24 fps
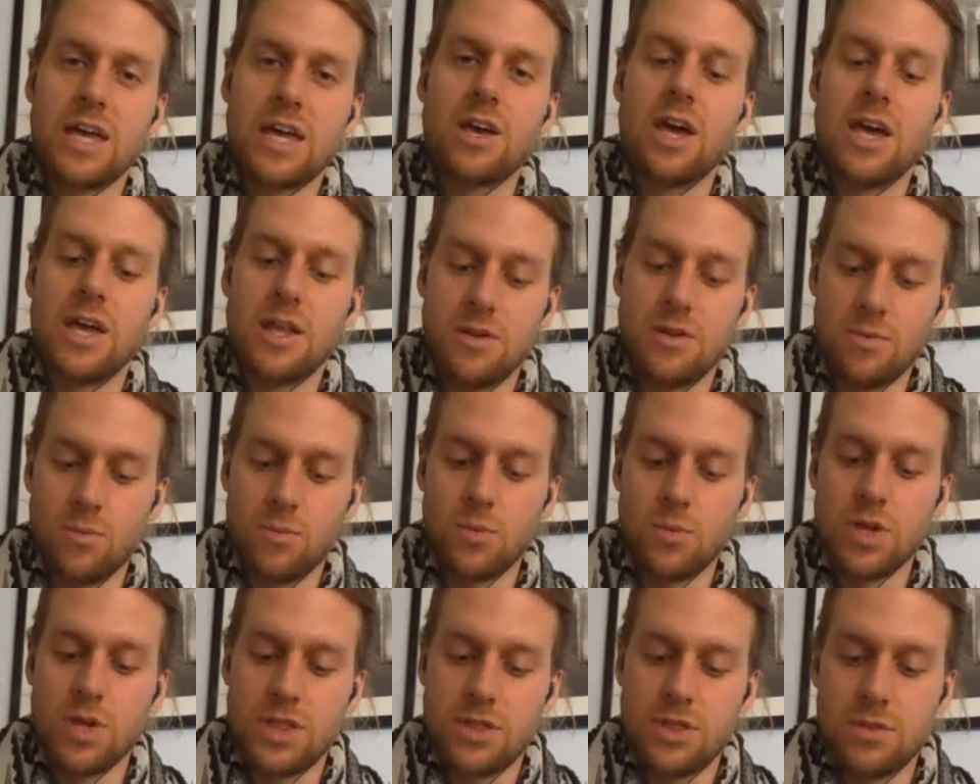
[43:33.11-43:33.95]

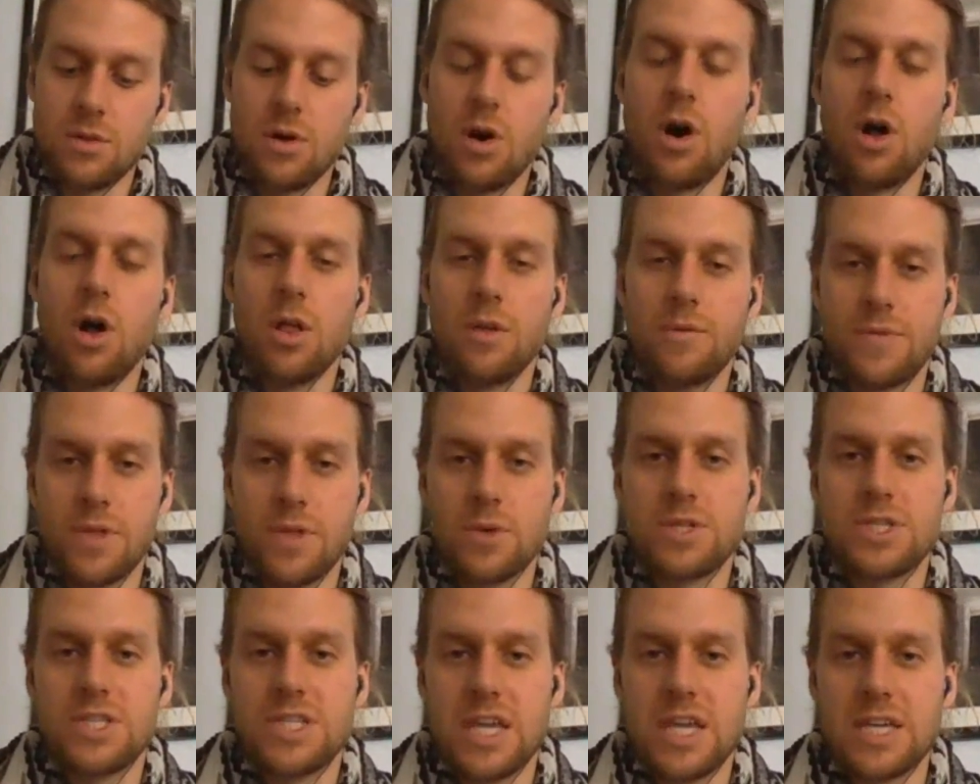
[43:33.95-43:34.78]
with all of
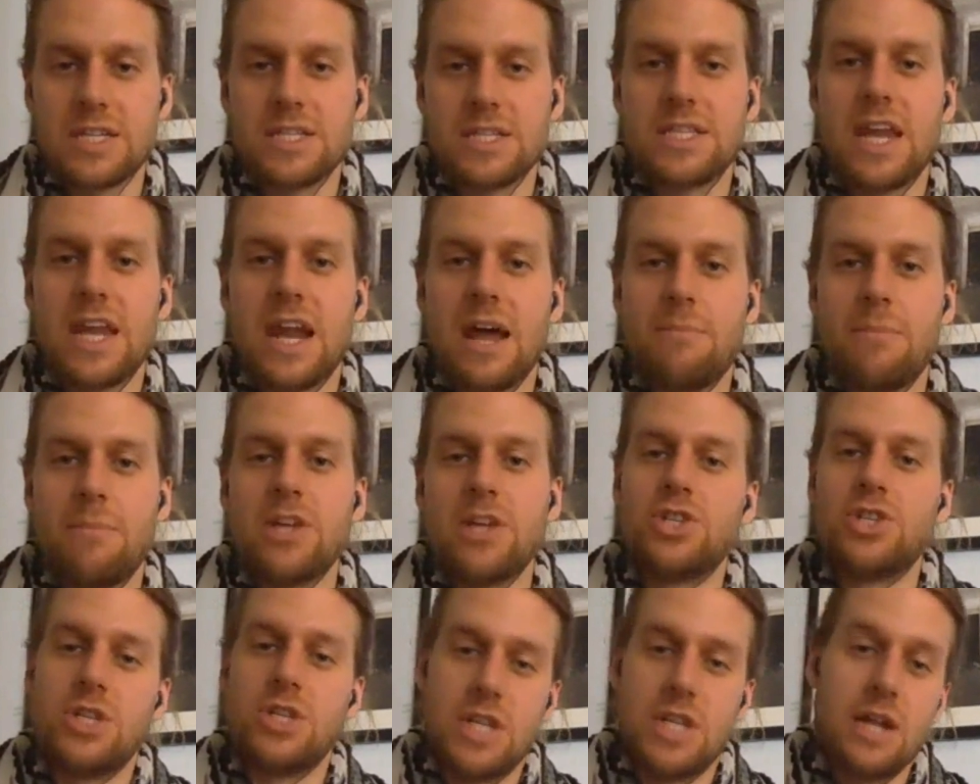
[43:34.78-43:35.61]
those things that I
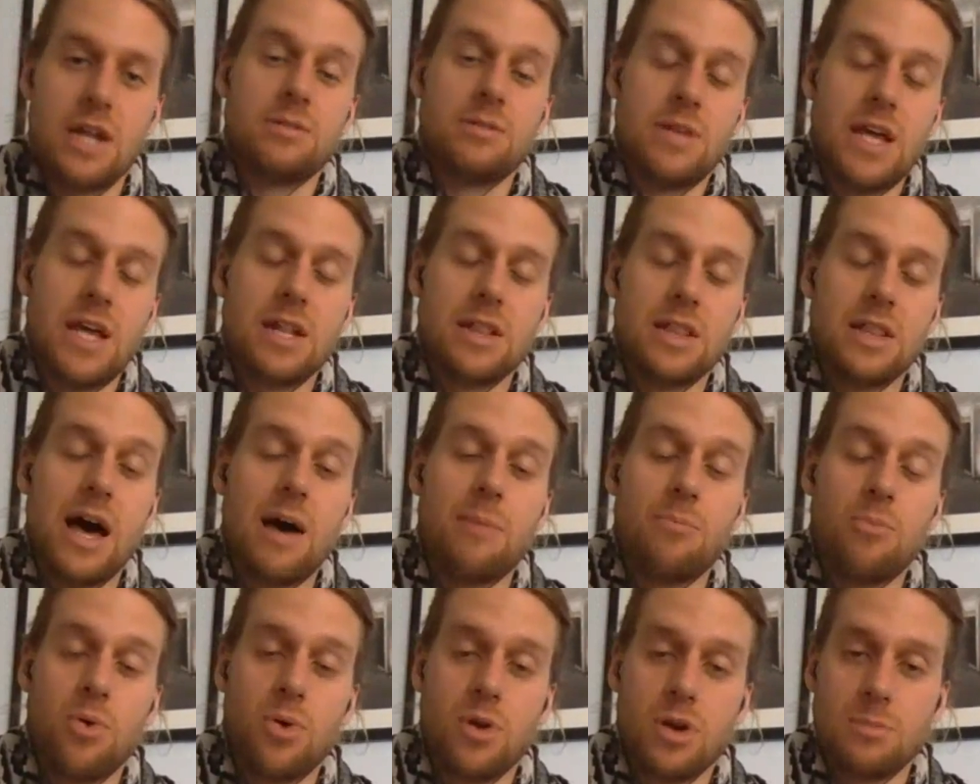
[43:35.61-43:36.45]
mentioned and a
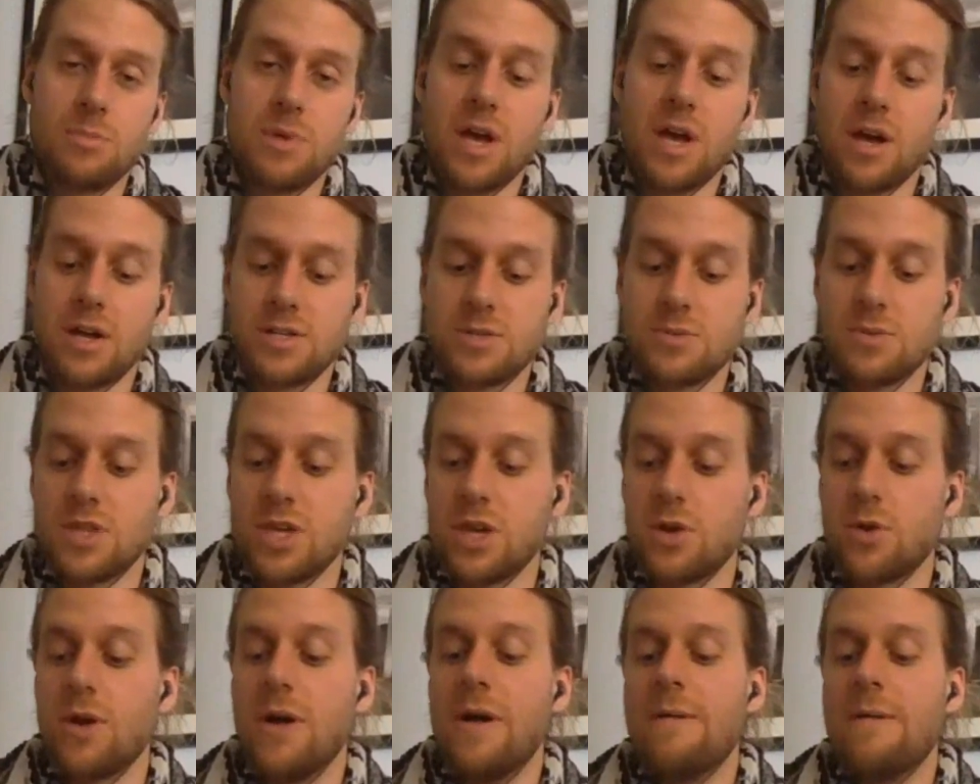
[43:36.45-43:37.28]
lot more, to be honest with
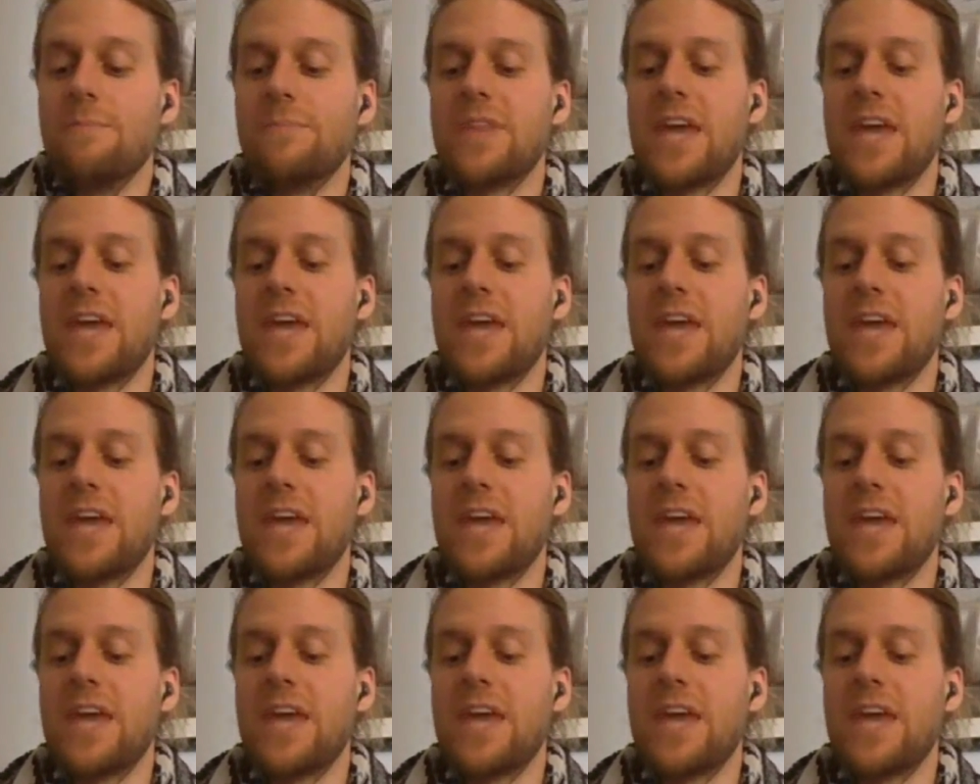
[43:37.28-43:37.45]
you,